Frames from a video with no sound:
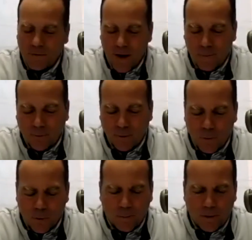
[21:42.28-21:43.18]
an option
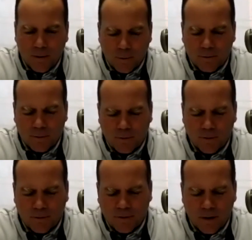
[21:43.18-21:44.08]
quarterback, which is
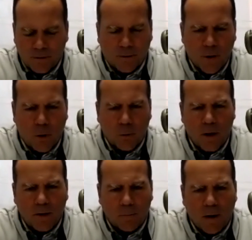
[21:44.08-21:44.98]
just a slow
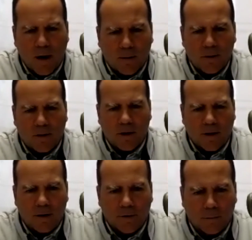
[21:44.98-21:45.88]
running back that can
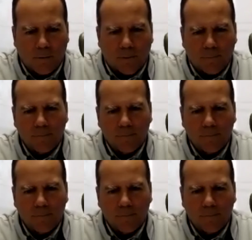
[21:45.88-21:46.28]
kind of throw.